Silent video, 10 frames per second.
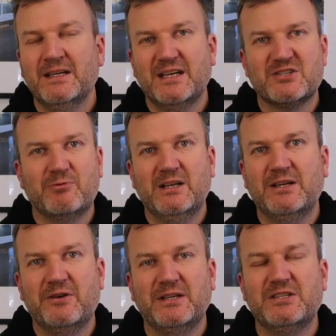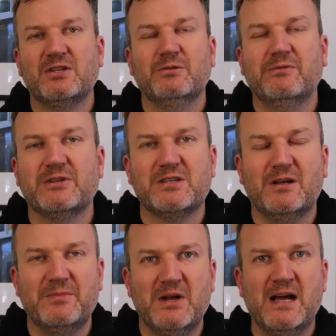it's really only 2 of the
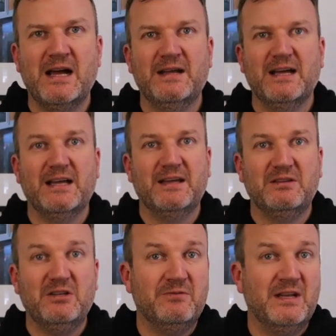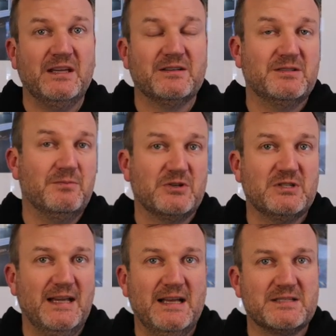top 9 are unique to
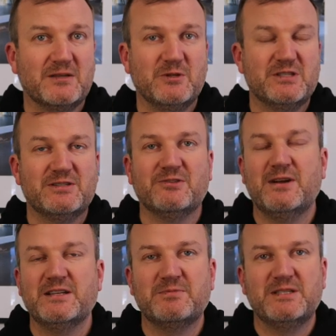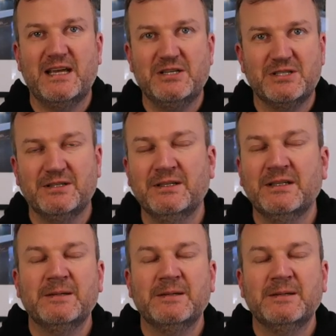modular housing, which is the transportation